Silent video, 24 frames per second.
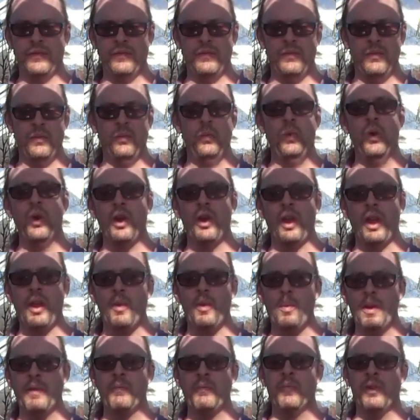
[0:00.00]
of
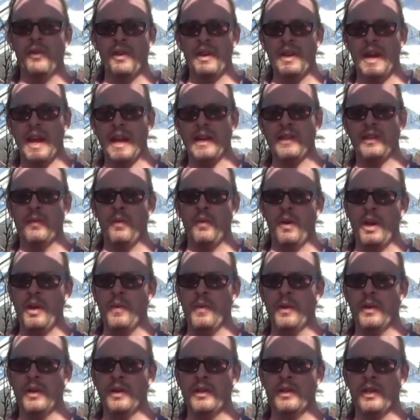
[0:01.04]
working with Mother Nature, what you
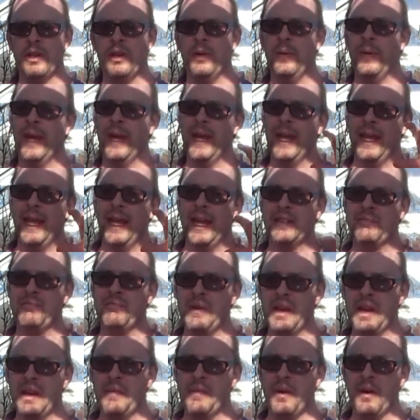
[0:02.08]
want to do is
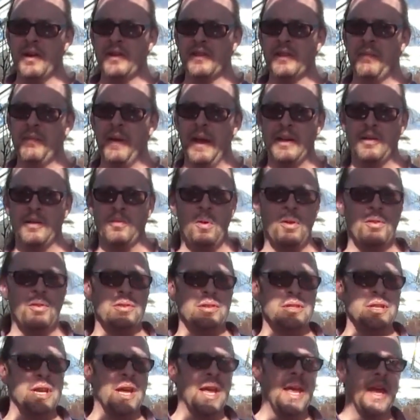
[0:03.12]
minimise the bad
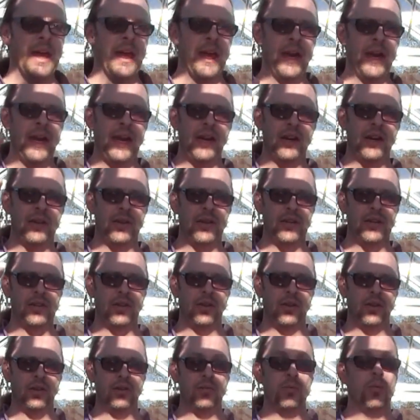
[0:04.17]
ones and increase the
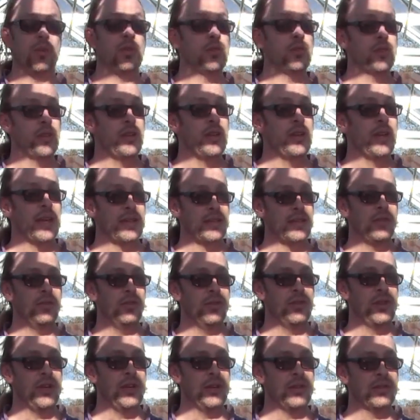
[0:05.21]
good ones, so you're getting
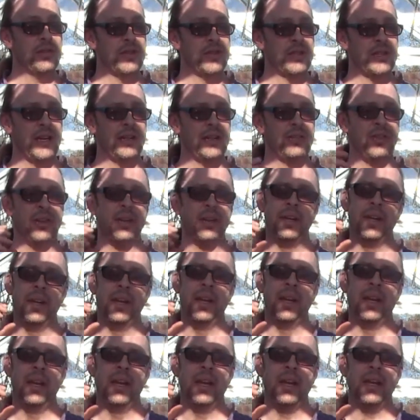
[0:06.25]
good yields, etc.
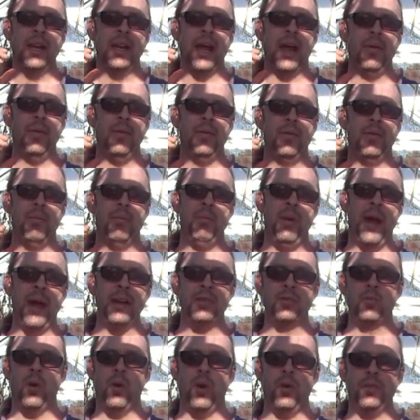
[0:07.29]
Now, the
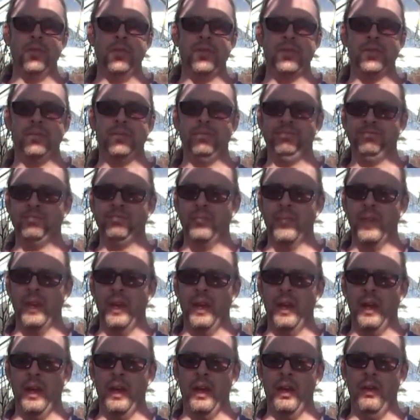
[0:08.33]
bad ones,
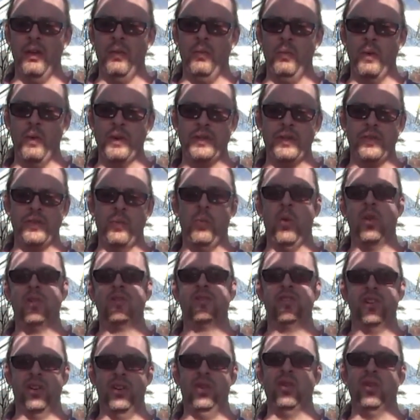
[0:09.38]
which are the
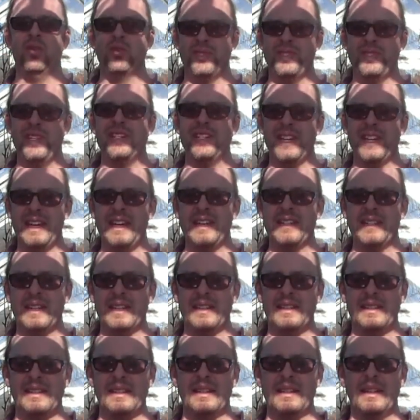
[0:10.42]
ones that cause
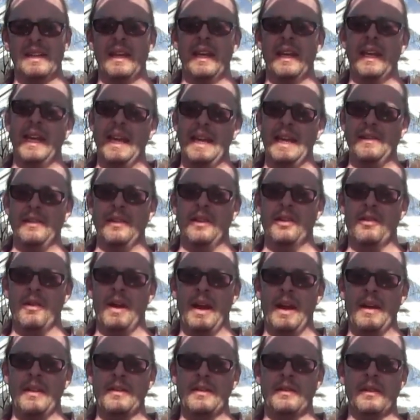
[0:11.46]
diseases in the
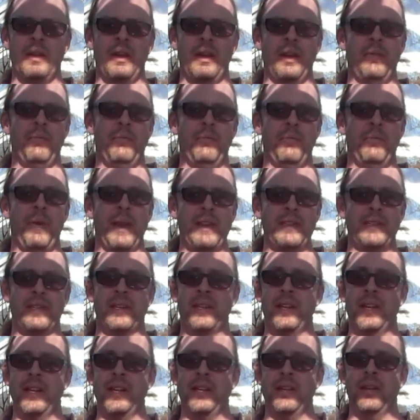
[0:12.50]
ground,
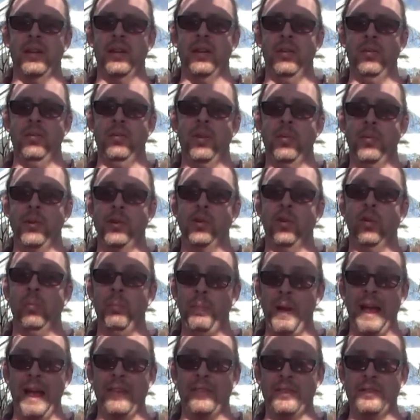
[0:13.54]
basically that we call
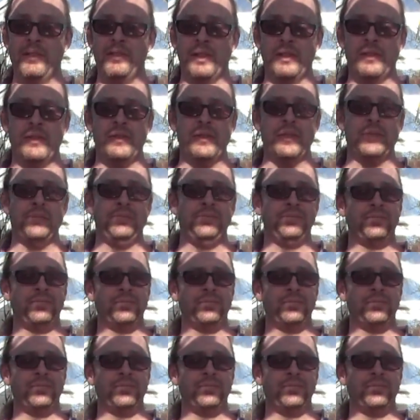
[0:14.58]
pathogens.